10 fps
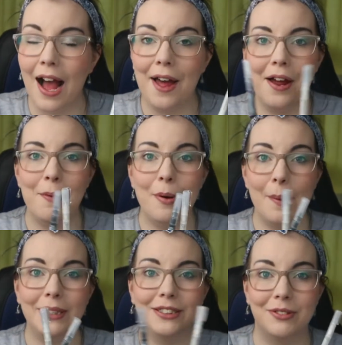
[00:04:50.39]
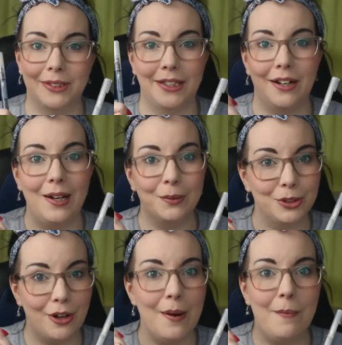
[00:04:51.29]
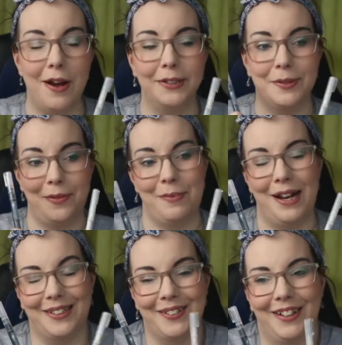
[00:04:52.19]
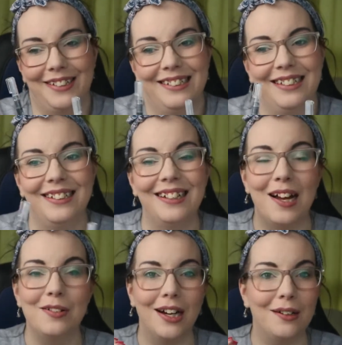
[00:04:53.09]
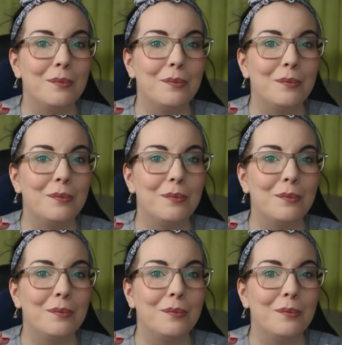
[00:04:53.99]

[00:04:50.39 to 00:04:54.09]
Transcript: and I promised Rosanna I will try and work with the black one, and